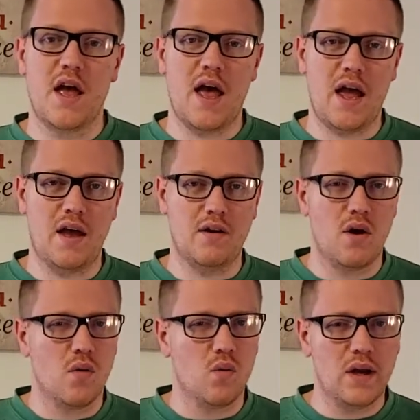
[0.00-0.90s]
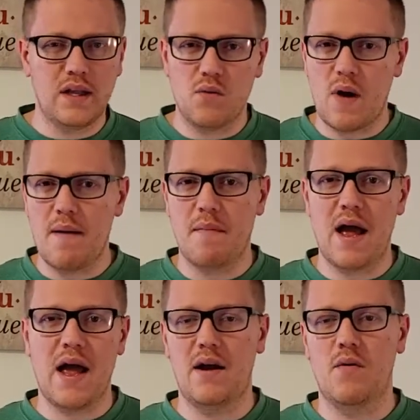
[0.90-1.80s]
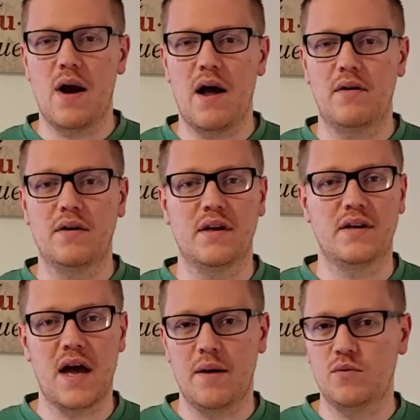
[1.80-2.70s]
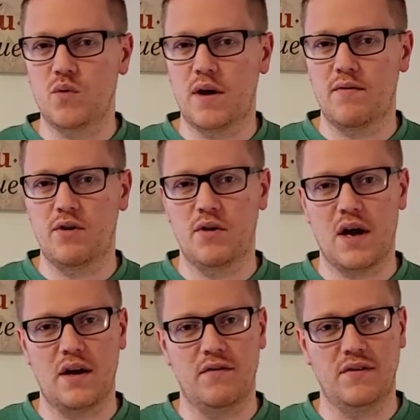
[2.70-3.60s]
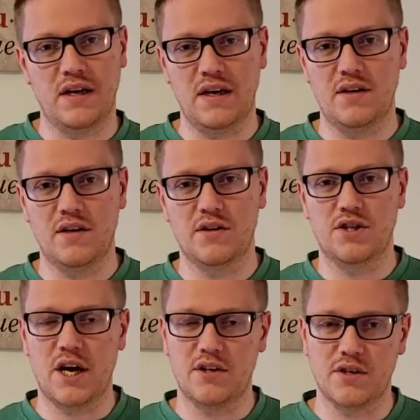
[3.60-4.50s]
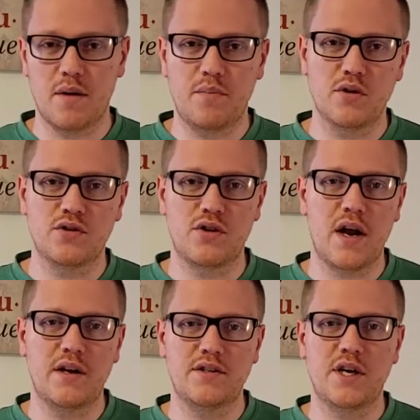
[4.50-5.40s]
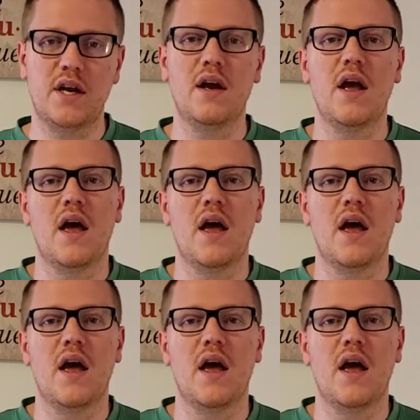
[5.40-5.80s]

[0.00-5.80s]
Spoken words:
and really wrap my head around the times whenever you kind of need to change up your strategy